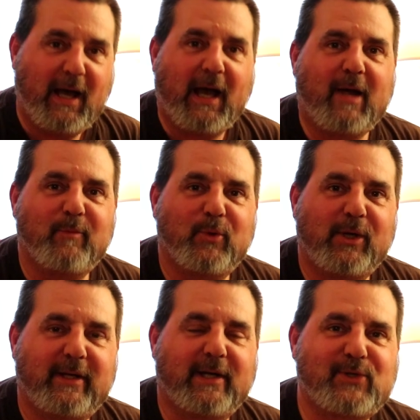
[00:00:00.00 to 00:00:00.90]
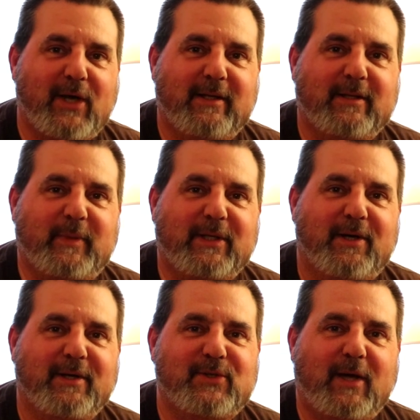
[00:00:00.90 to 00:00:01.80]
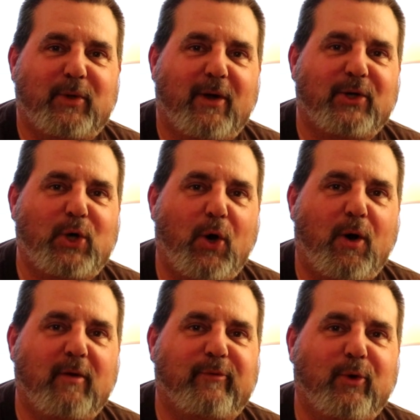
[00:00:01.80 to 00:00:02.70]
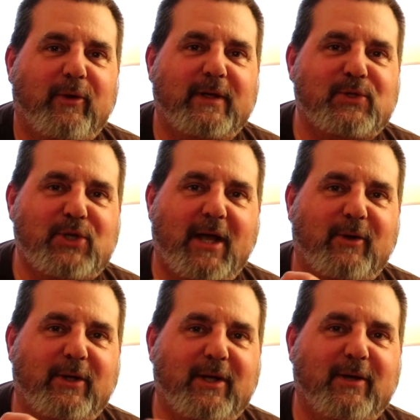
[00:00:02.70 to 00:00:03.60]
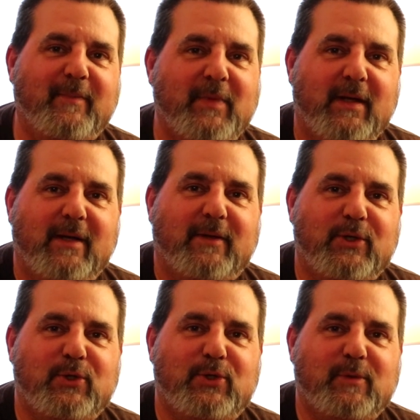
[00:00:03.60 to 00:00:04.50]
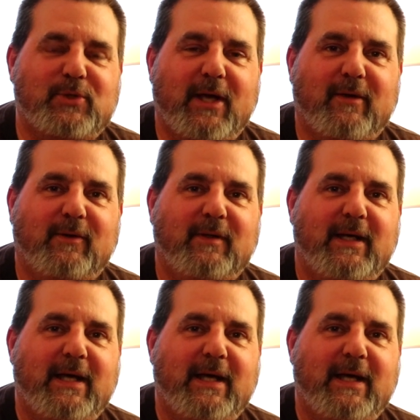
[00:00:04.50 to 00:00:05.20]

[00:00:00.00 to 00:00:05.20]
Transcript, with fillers: I am really excited because I put out a call for this channel here, the YouTube channel,